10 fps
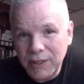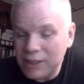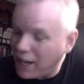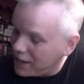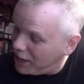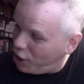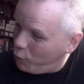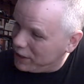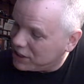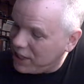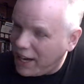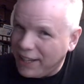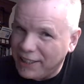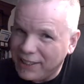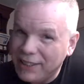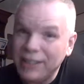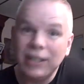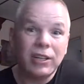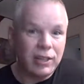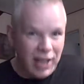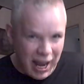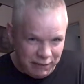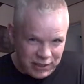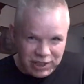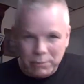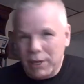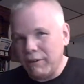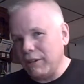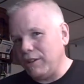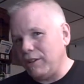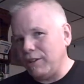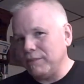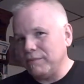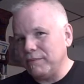And like I always say, life is a miracle.